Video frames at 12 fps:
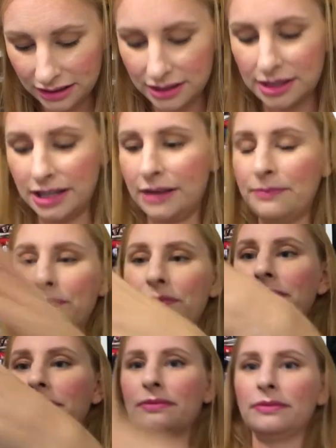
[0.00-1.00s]
Let's see.
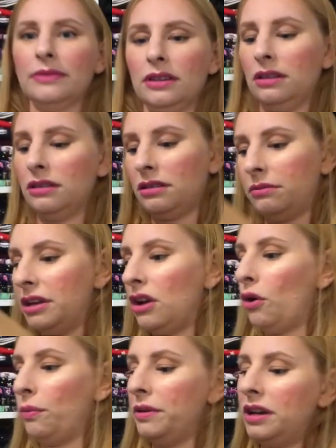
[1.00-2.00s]
Let me
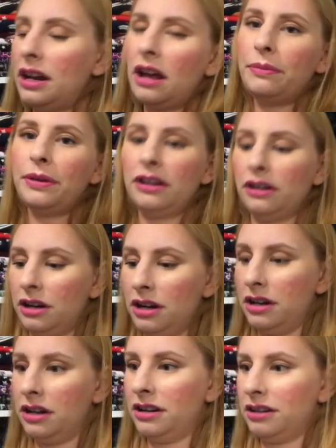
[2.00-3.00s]
open it up here
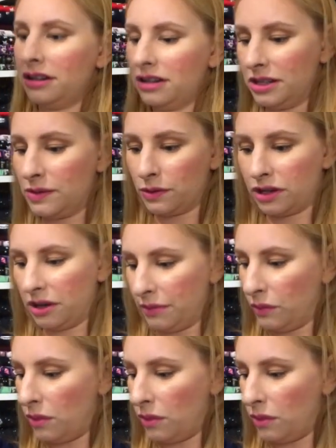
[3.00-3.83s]
because we're gonna be